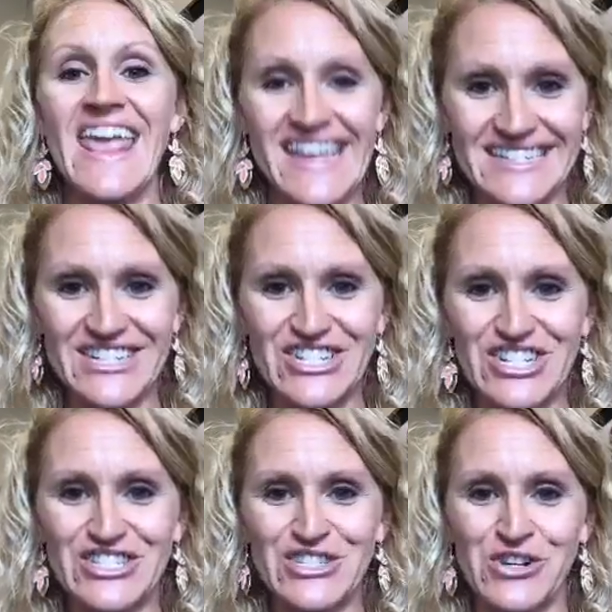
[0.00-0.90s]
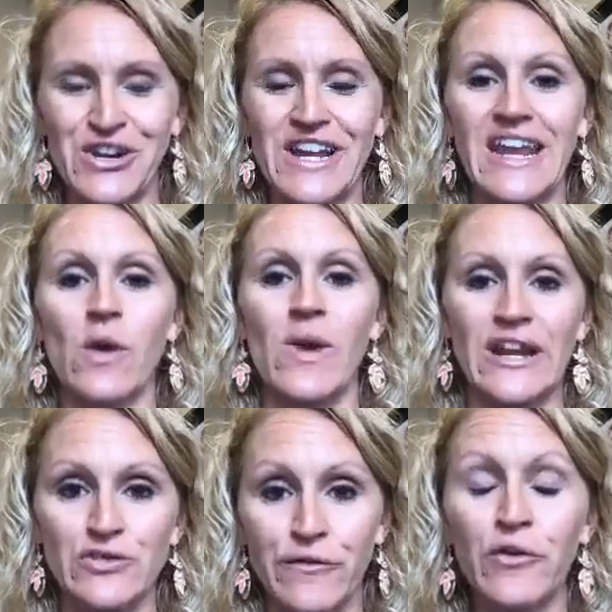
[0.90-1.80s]
antigen screening when
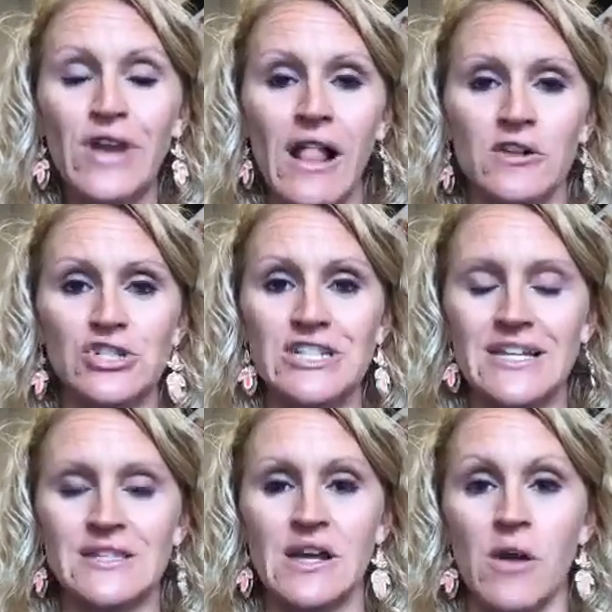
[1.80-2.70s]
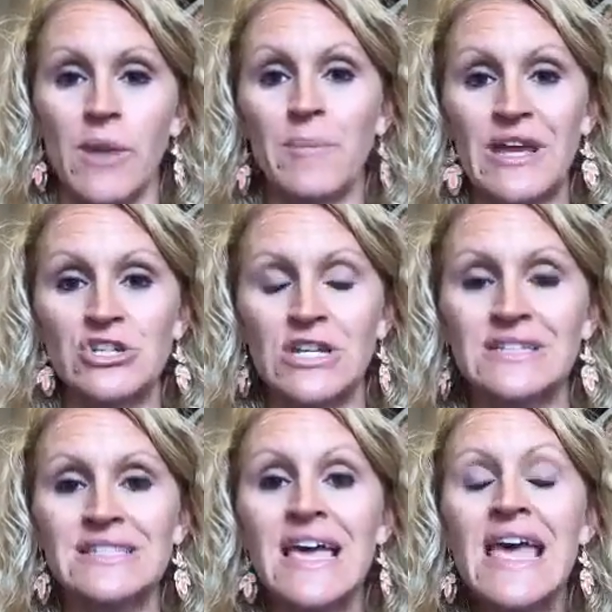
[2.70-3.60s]
I do food allergy testing on my
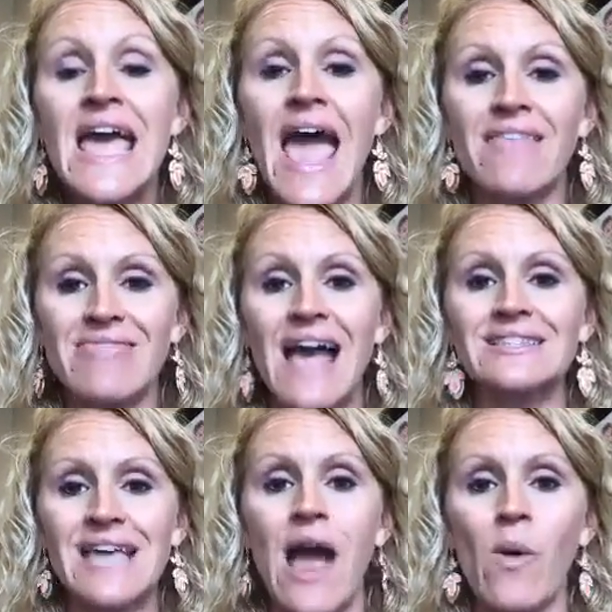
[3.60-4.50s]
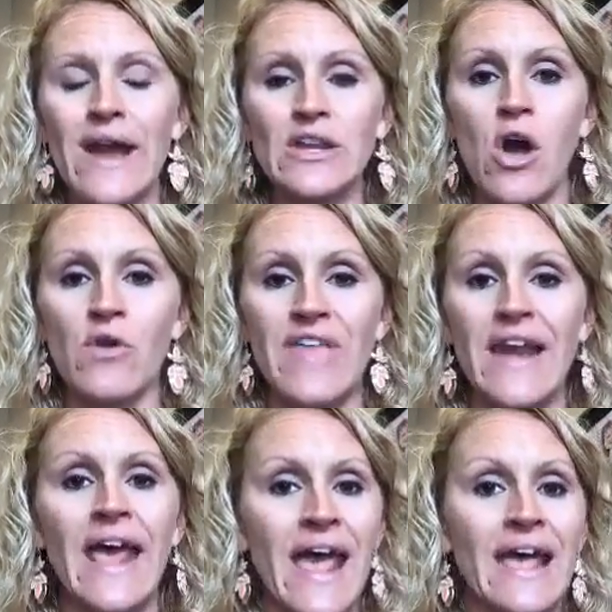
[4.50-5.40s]
patients. And that's how I know
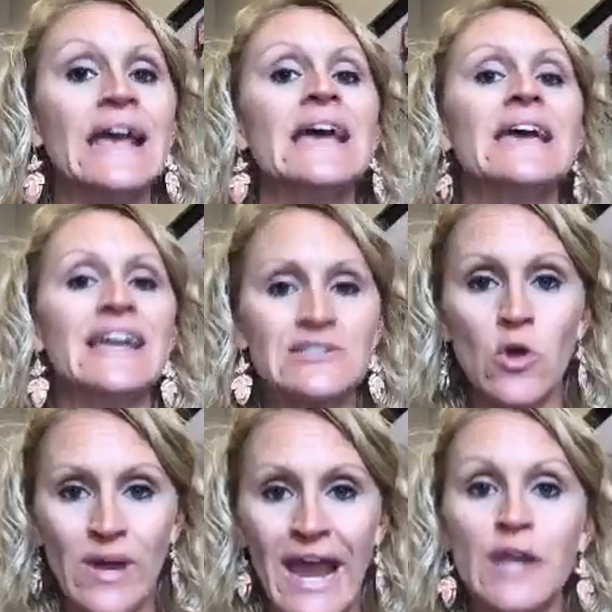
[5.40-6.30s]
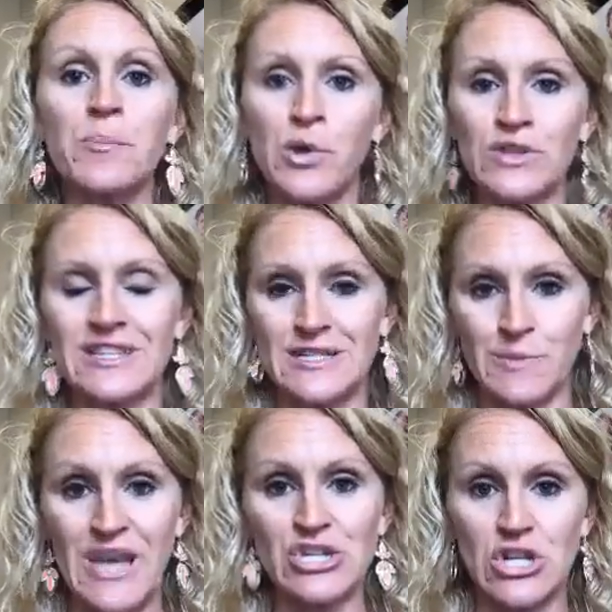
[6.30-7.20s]
that, hey, it's okay to put this
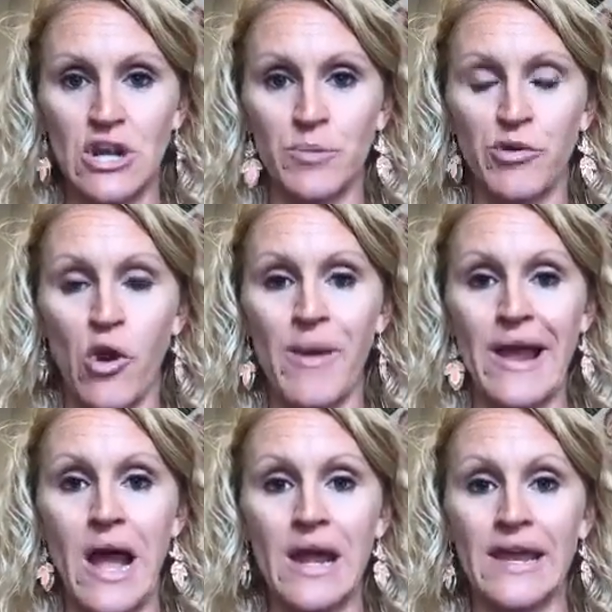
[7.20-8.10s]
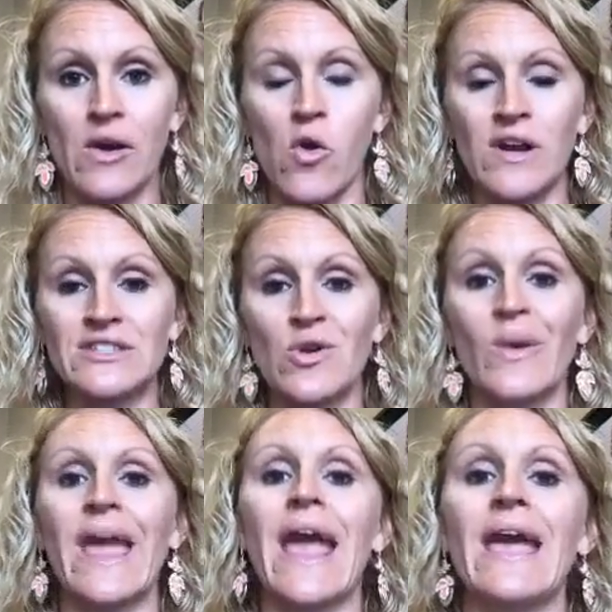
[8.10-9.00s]
patient on a probiotic, or it's
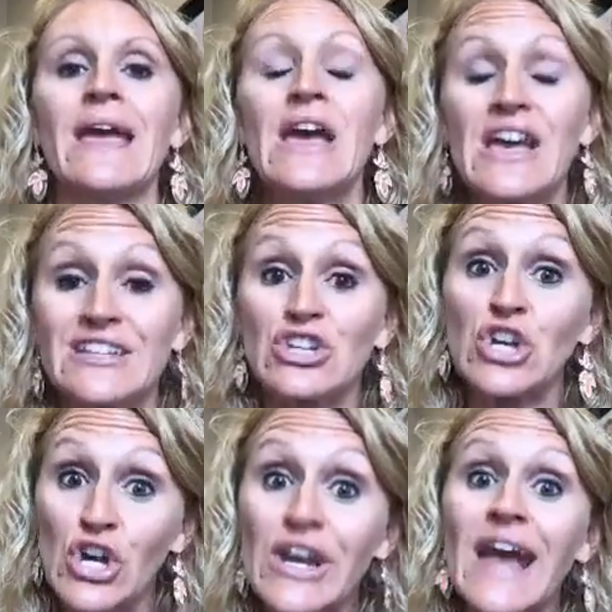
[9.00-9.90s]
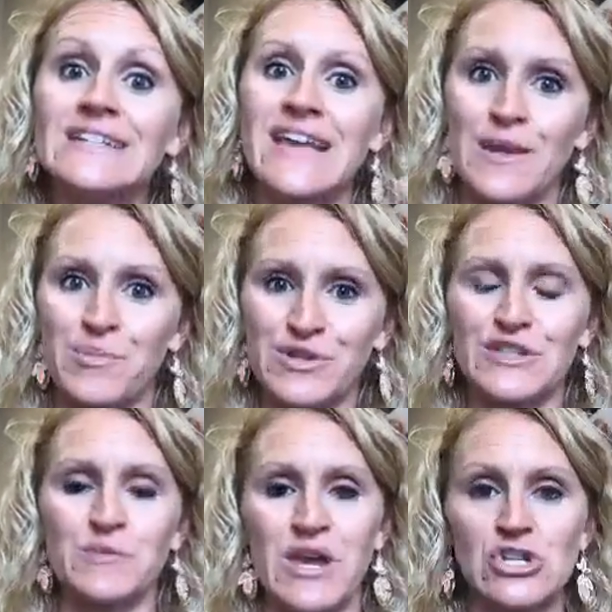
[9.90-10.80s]
okay, it's a good idea to put
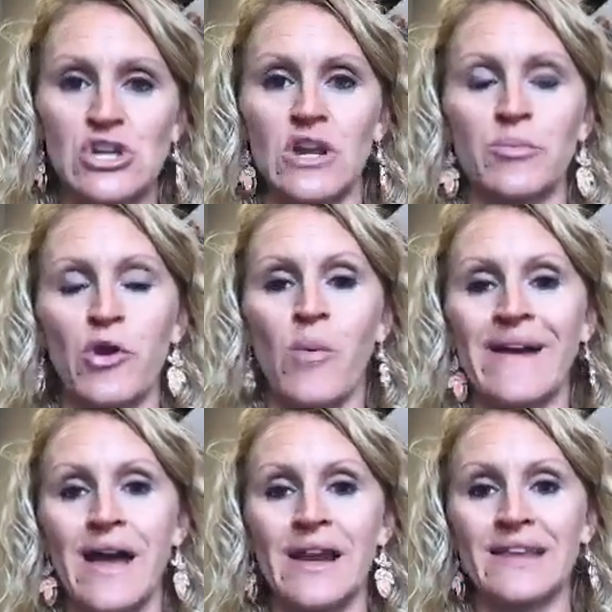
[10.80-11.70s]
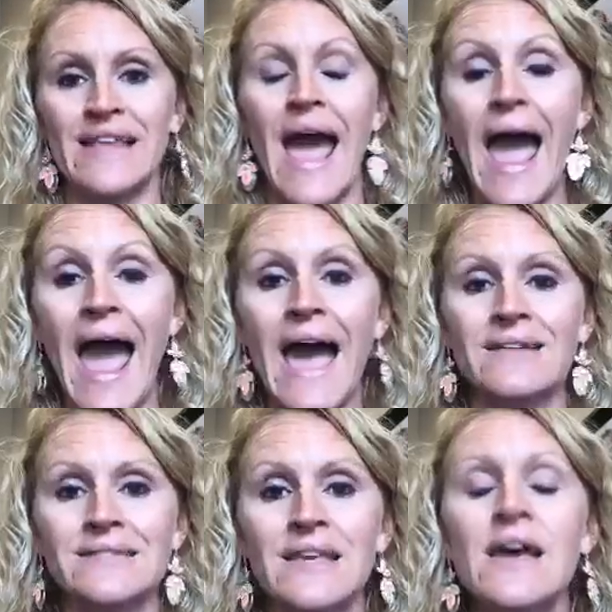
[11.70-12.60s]
this patient on a probiotic that
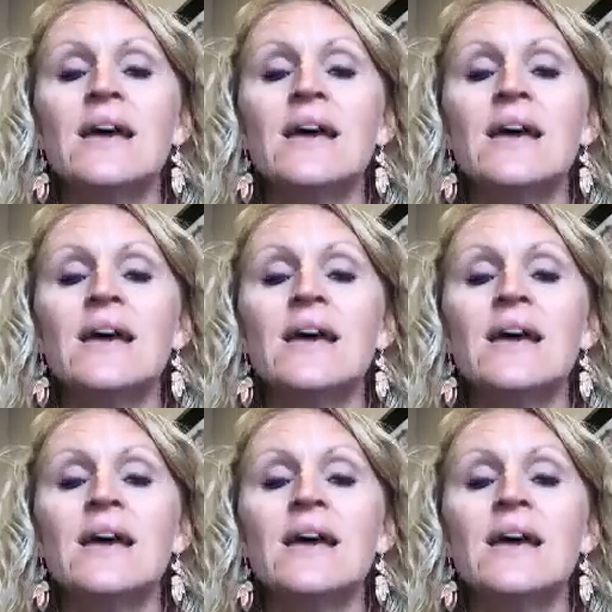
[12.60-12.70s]
has